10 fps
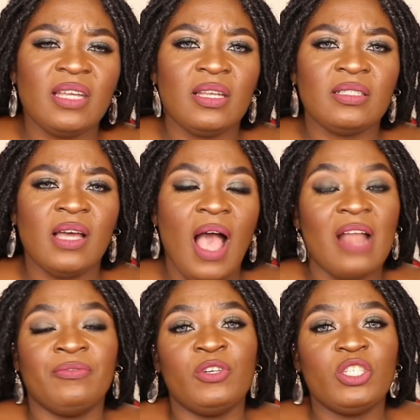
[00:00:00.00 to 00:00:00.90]
and
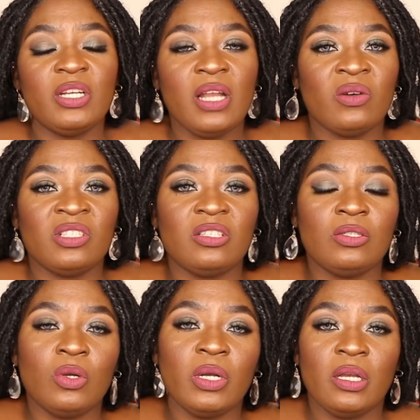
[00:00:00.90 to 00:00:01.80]
unfortunately I was
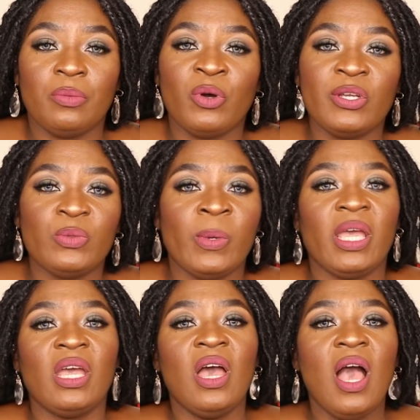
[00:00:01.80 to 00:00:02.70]
just not at a point where